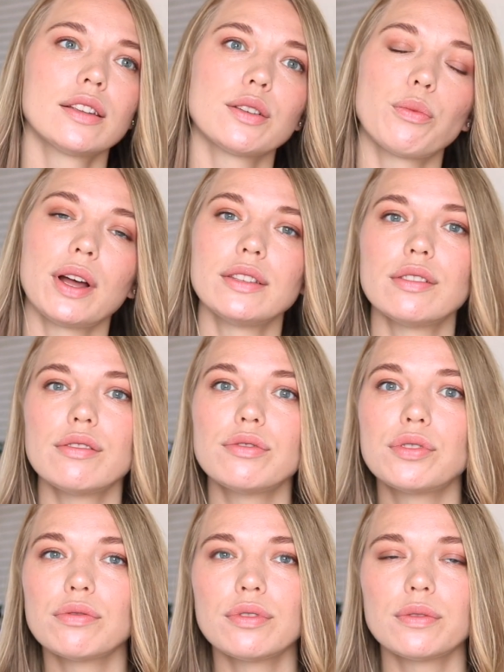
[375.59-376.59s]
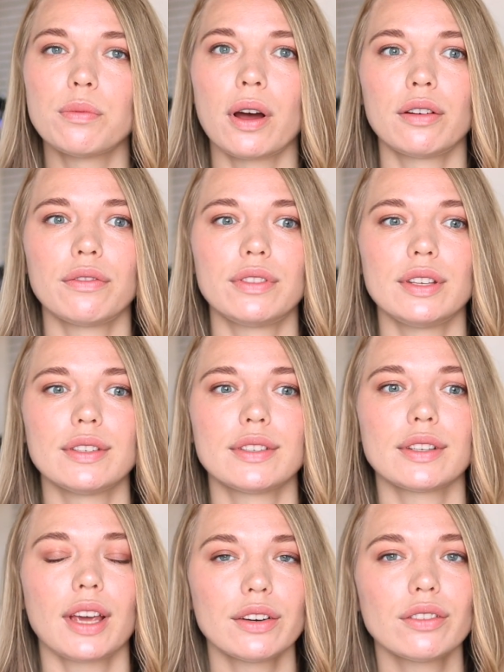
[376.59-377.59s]
So once you choose one of
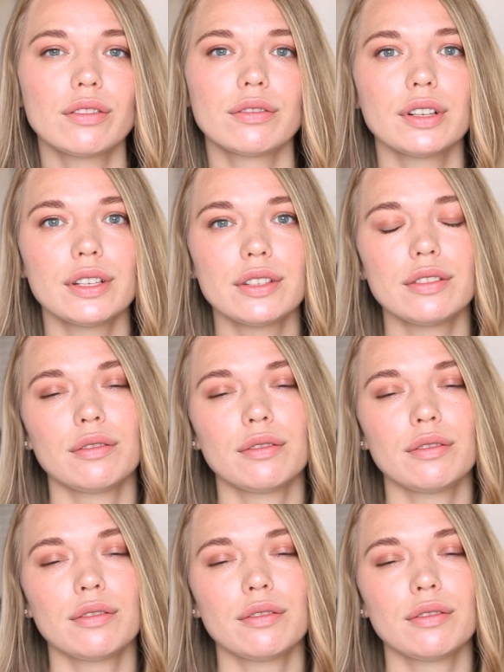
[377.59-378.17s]
these categories,